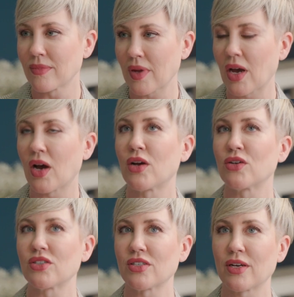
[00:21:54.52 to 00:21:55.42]
bank them
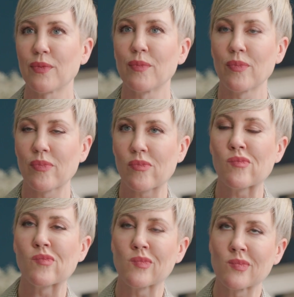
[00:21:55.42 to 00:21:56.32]
and when you
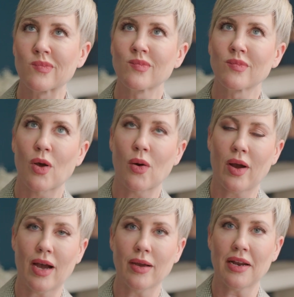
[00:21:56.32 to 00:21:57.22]
leverage them.
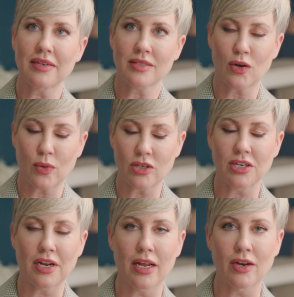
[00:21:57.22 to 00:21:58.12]
Okay, I'm going to ask a
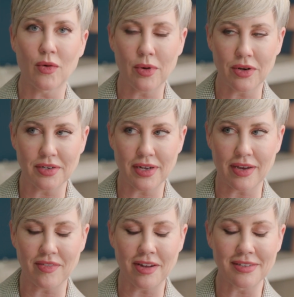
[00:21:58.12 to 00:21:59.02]
question and I don't want you to take
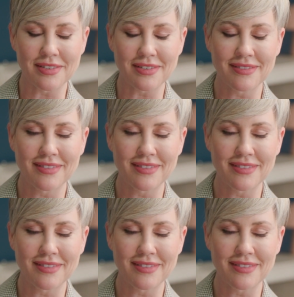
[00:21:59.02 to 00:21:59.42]
offense.